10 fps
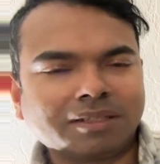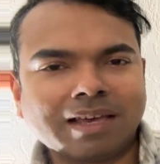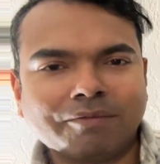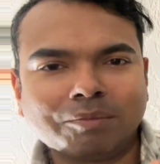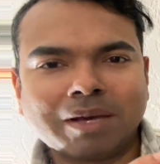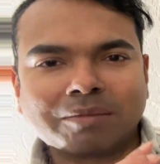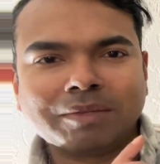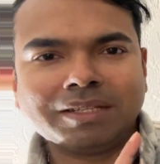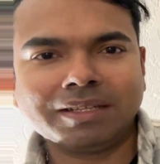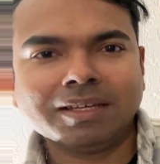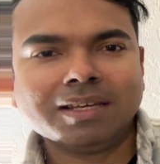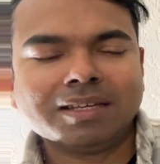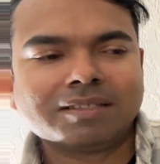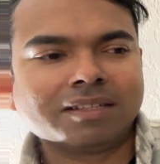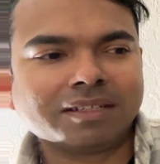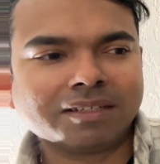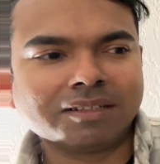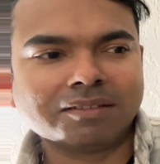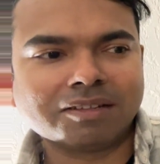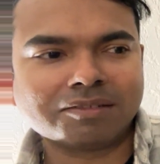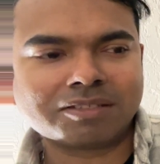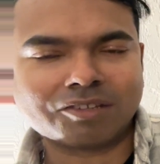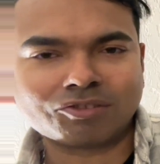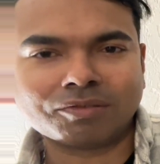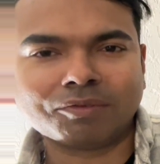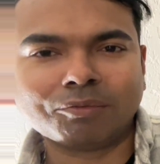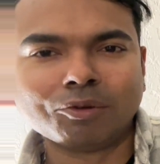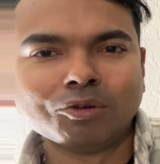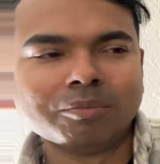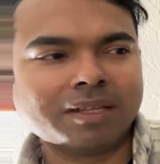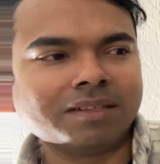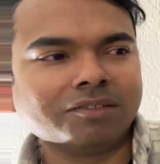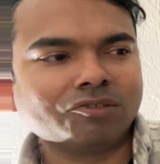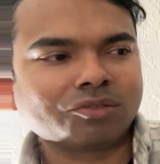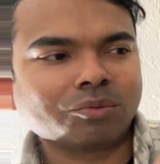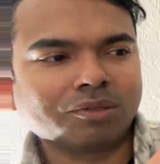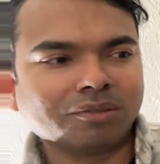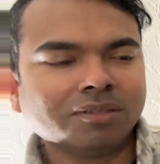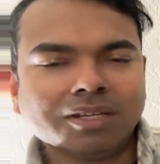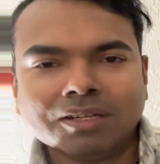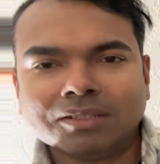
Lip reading: have your Mac Mini sitting in another section of the room and then you just want to